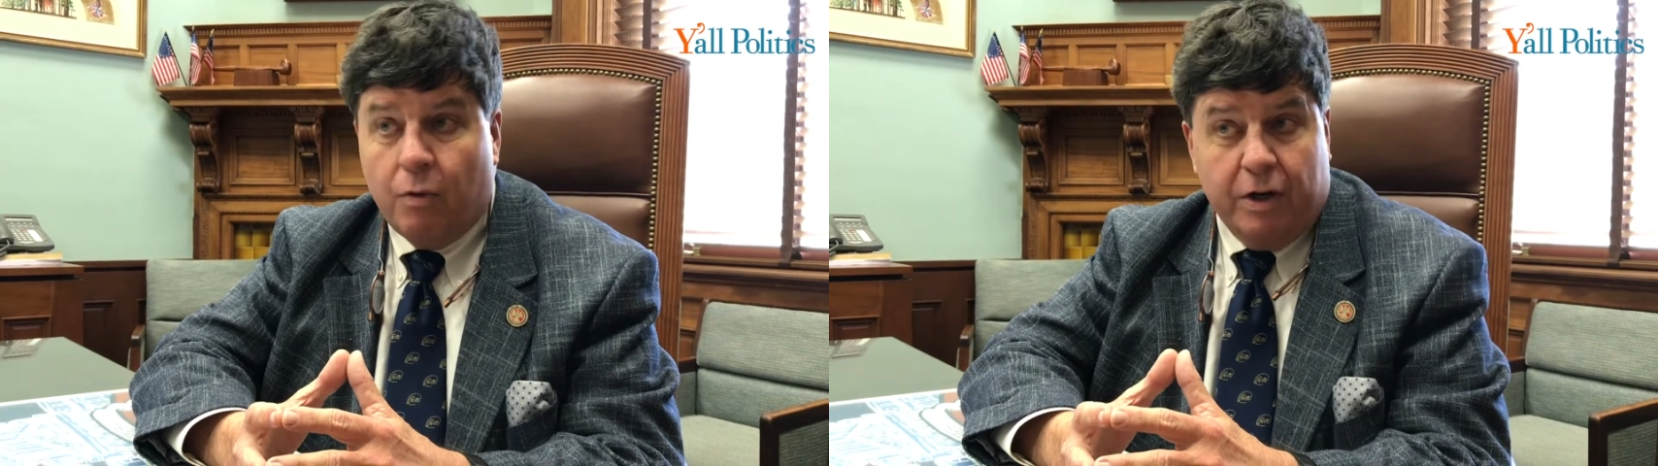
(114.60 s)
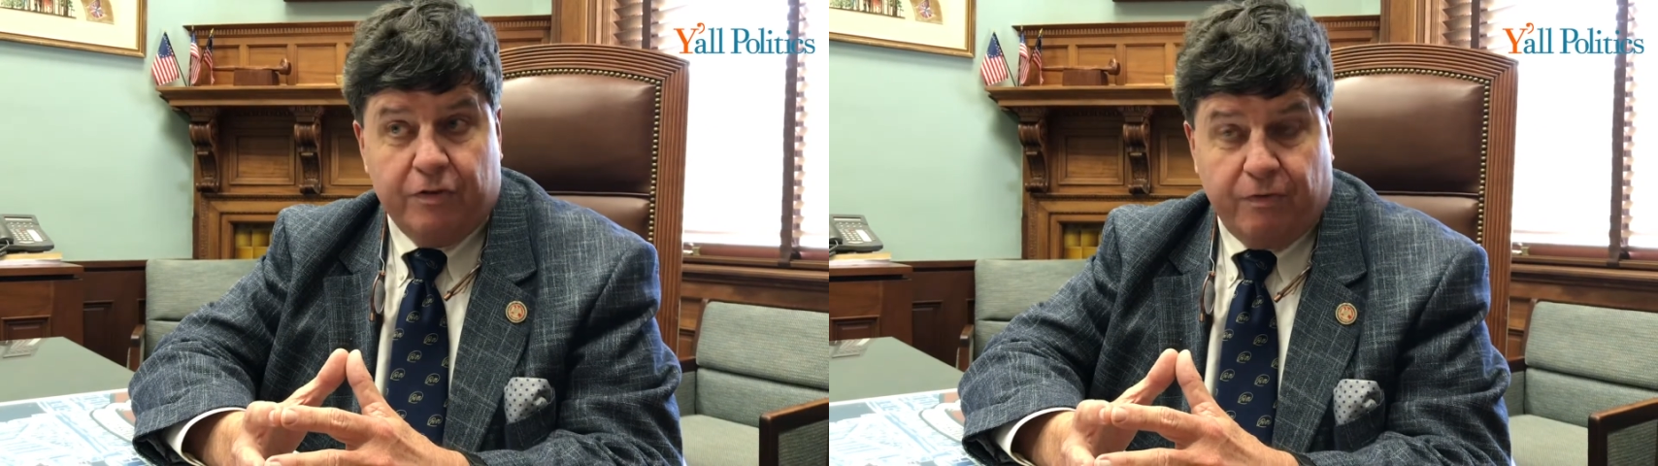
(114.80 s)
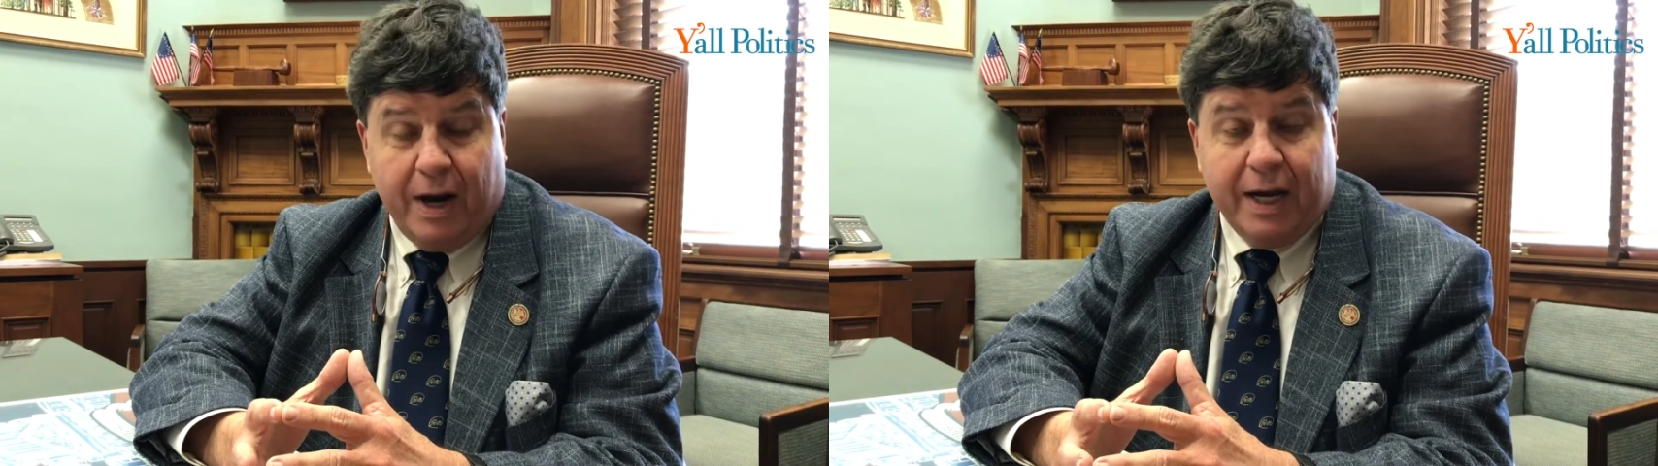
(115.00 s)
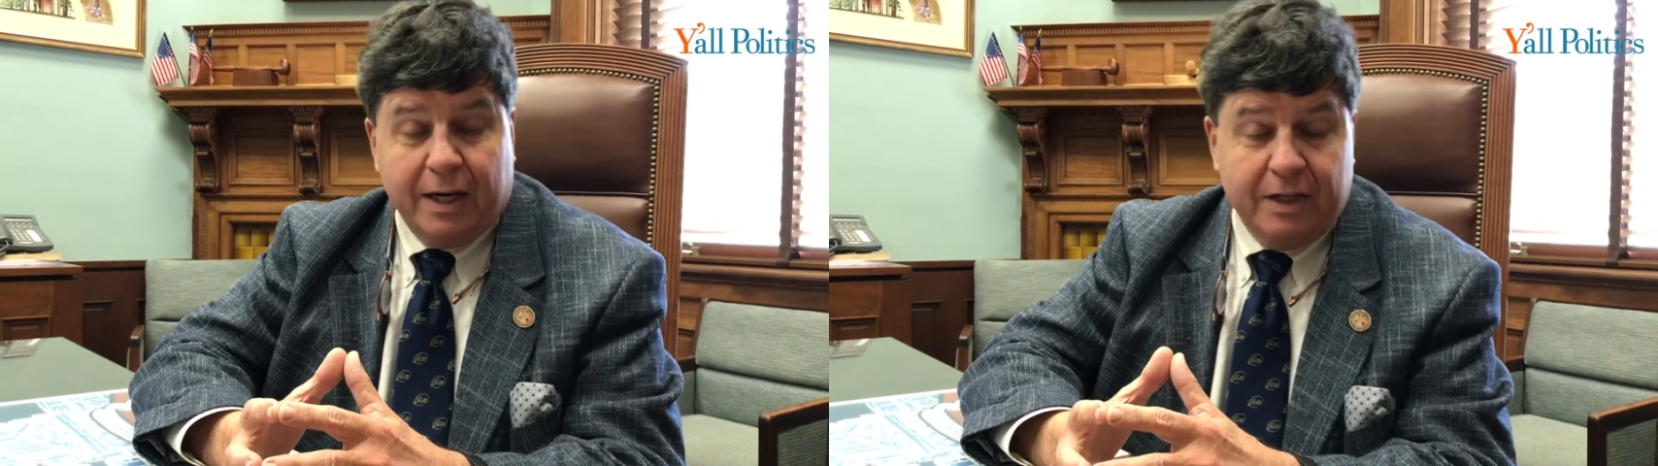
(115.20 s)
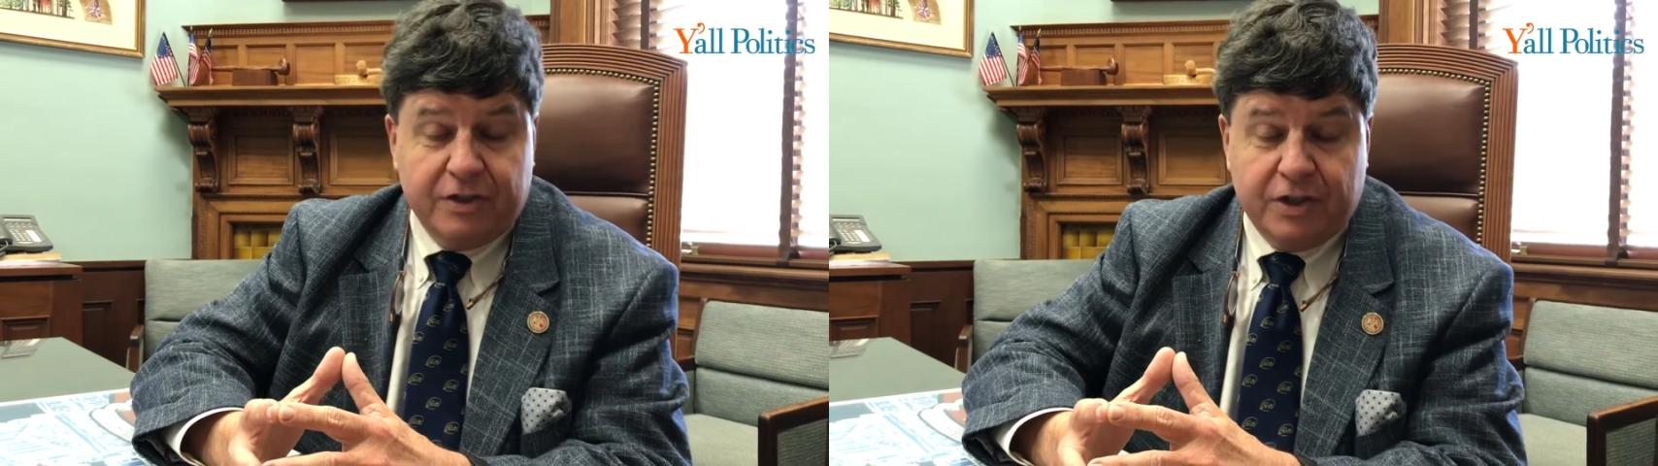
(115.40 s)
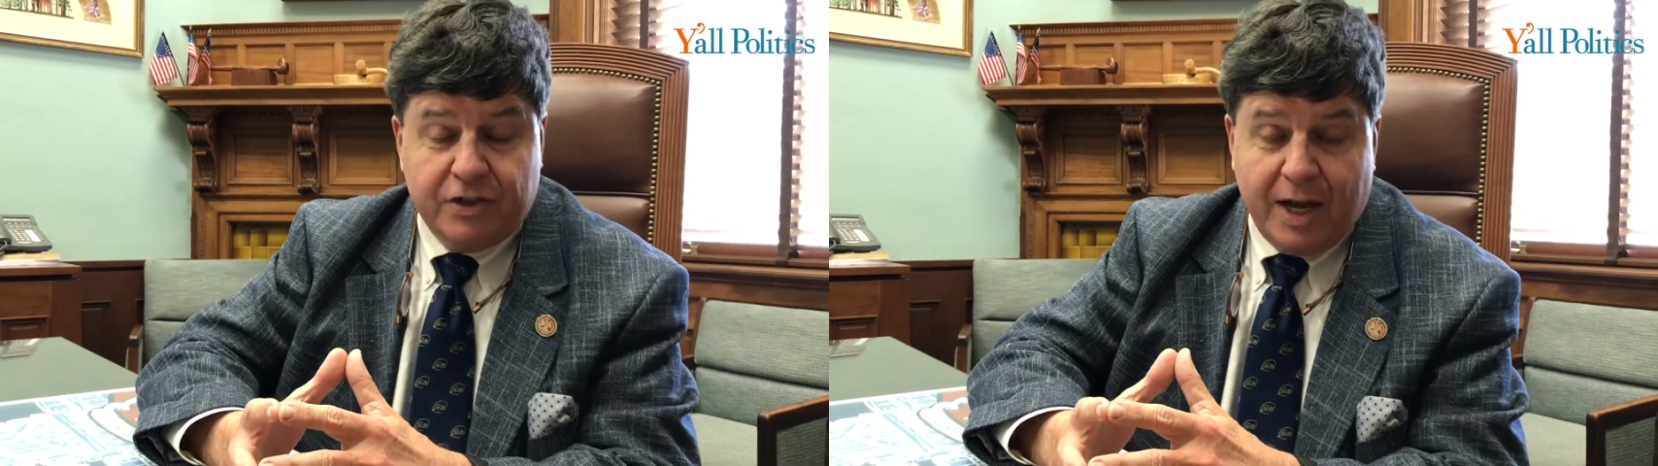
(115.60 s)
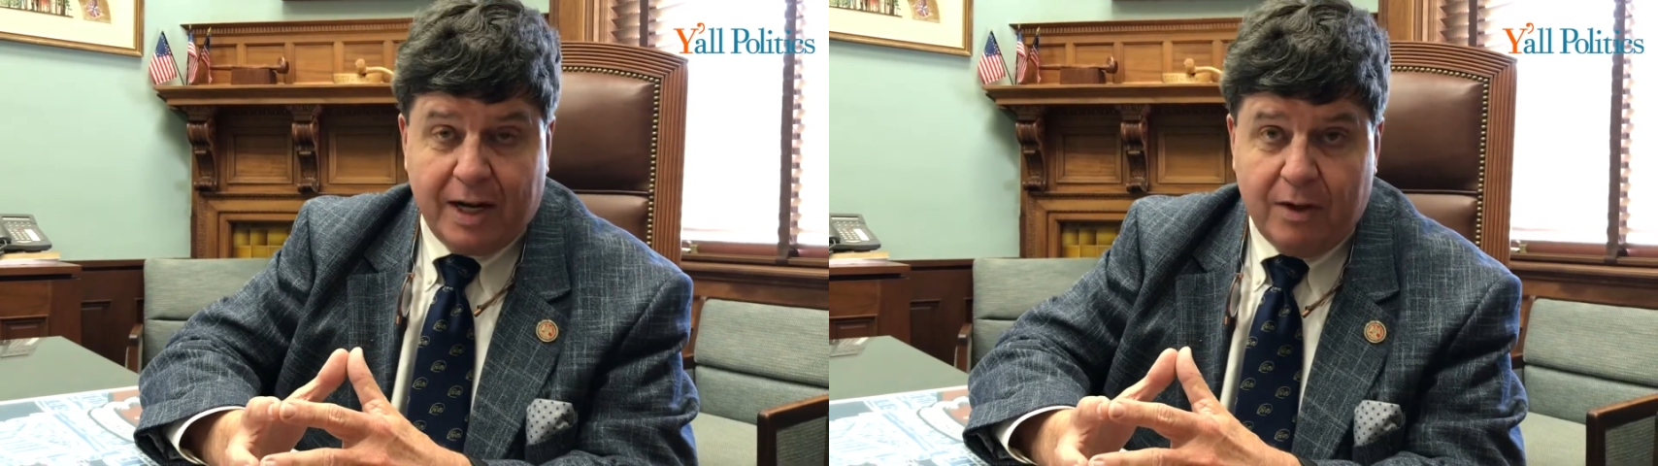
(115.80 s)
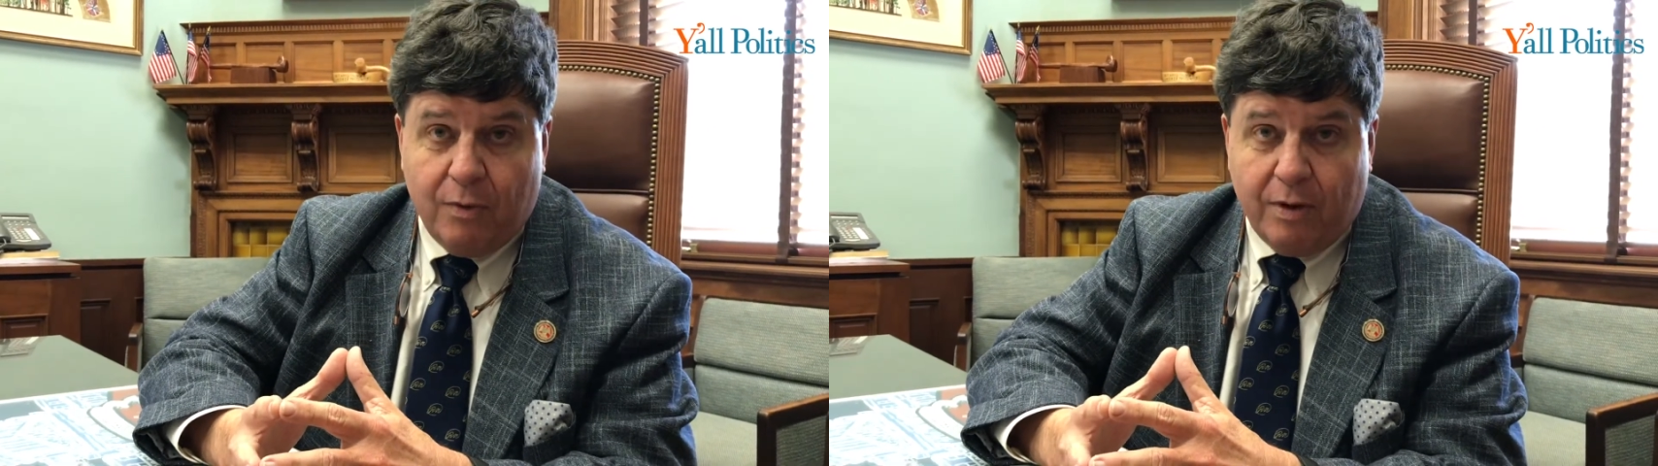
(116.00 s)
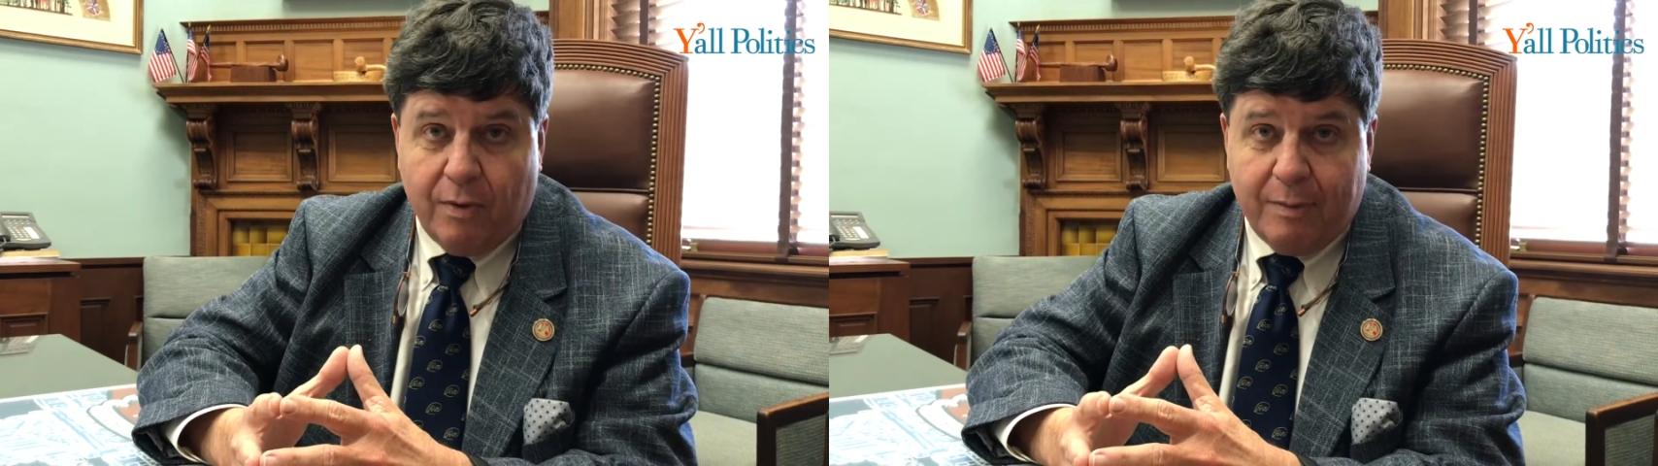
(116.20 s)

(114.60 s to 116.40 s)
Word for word: which frankly is exactly what